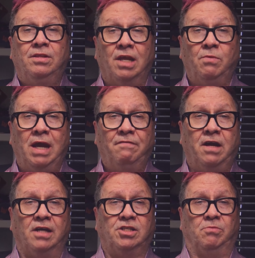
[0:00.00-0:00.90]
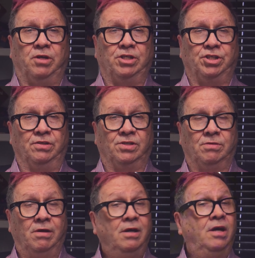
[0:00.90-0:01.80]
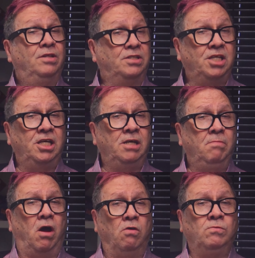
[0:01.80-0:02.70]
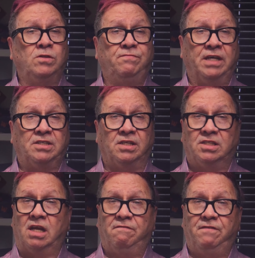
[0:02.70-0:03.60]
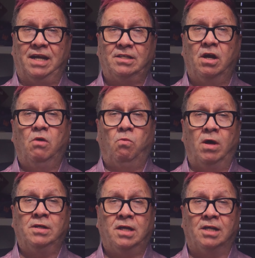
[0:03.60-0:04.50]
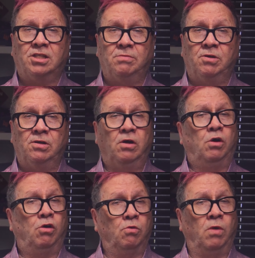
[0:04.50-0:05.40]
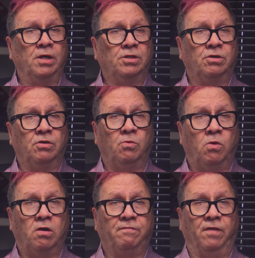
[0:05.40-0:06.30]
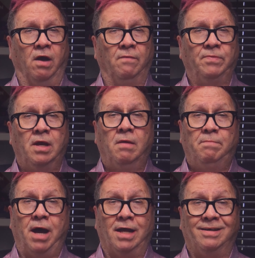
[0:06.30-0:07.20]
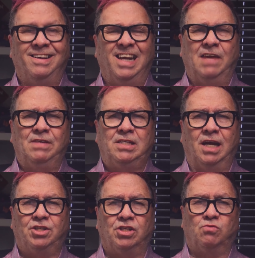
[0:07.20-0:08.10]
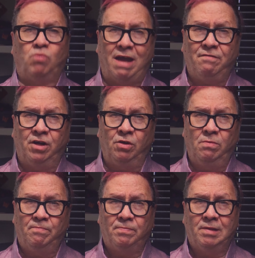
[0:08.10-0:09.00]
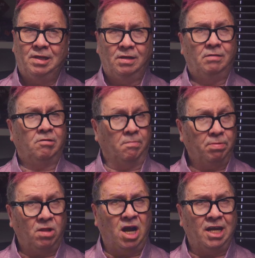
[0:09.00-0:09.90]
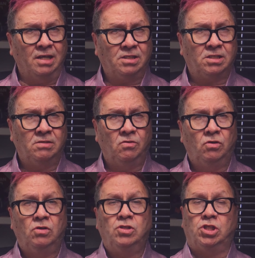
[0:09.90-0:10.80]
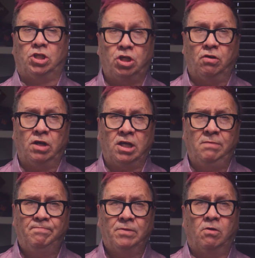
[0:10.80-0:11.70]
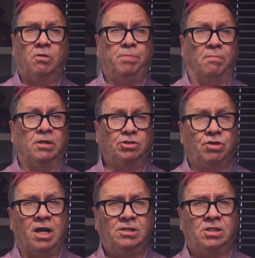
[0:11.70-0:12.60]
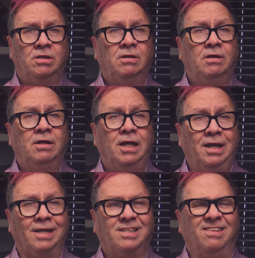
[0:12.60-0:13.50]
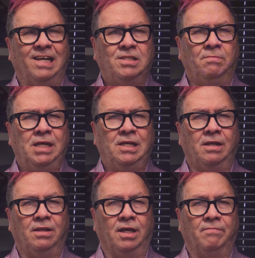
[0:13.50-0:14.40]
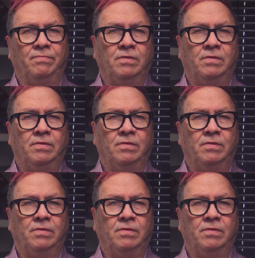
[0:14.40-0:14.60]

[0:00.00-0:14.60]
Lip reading: Then we have customer issues. The team owns fixes that affect one customer or one internal workflow. But if it touches revenue, compliance, security, or public trust, it escalates immediately.